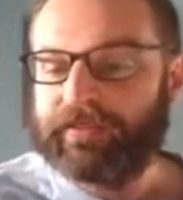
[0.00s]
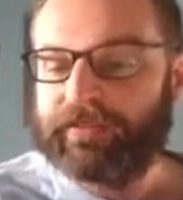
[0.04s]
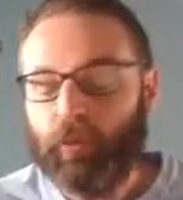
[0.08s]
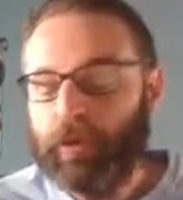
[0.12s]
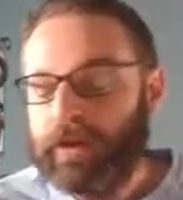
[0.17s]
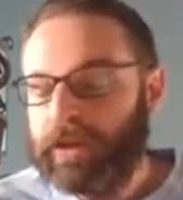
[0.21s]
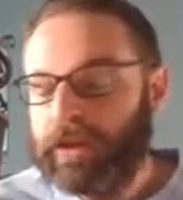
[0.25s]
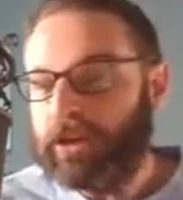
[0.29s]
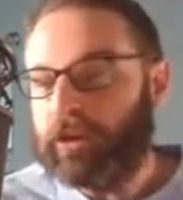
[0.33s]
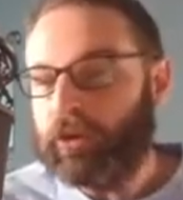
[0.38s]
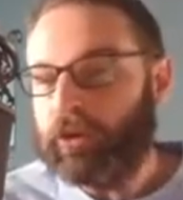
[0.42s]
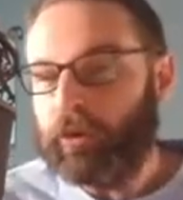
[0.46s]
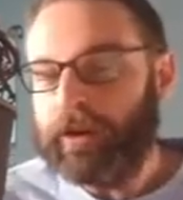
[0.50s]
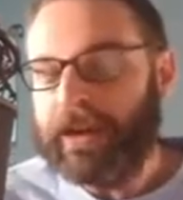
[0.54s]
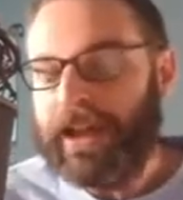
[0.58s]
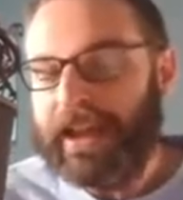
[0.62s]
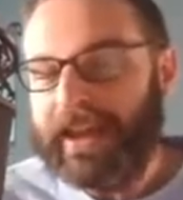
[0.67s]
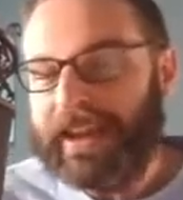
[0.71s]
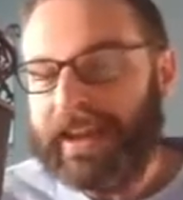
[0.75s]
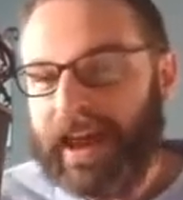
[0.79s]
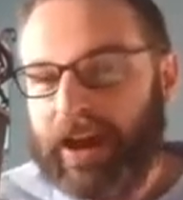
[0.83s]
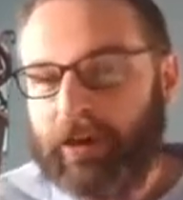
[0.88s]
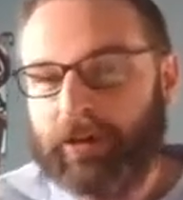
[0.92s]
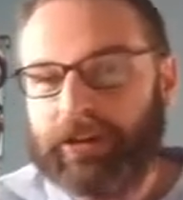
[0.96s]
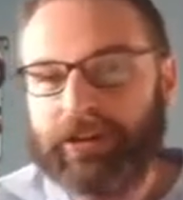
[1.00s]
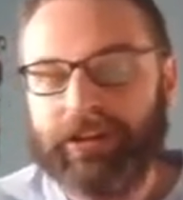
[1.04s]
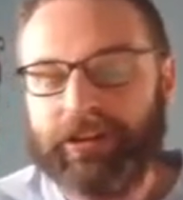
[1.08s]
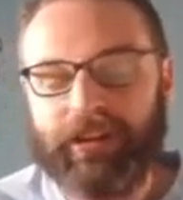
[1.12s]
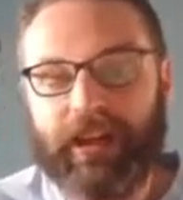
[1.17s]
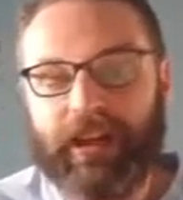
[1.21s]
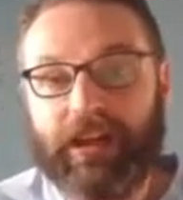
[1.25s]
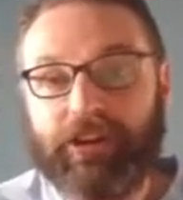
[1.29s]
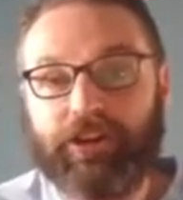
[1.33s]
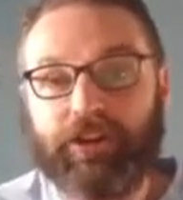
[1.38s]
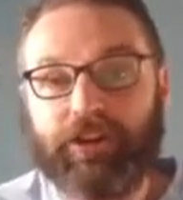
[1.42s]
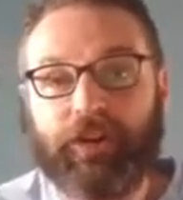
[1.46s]
We can create
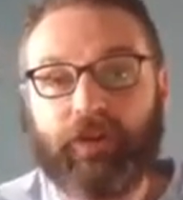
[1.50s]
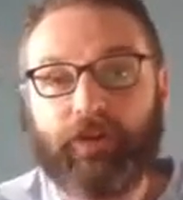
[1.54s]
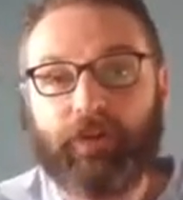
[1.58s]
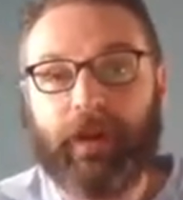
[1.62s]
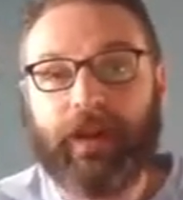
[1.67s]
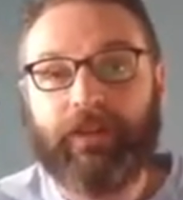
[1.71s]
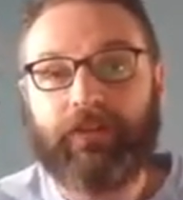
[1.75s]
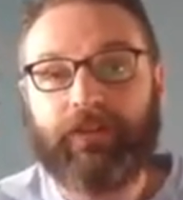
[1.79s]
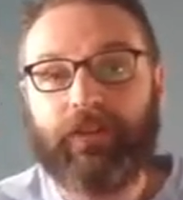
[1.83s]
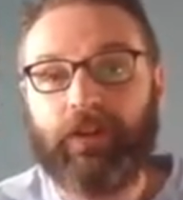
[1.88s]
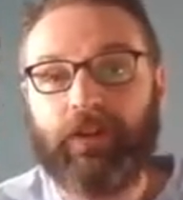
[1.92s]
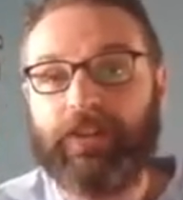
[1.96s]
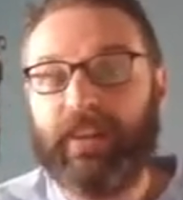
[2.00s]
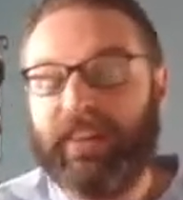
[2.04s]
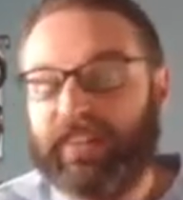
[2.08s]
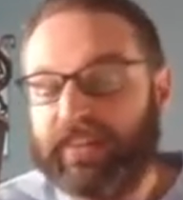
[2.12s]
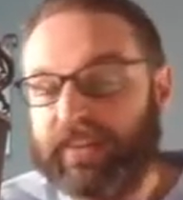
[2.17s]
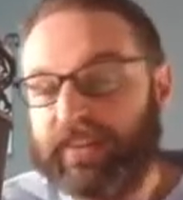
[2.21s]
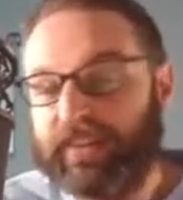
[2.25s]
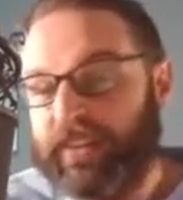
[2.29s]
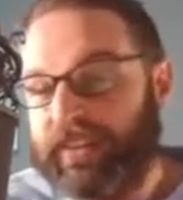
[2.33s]
calculations based on this,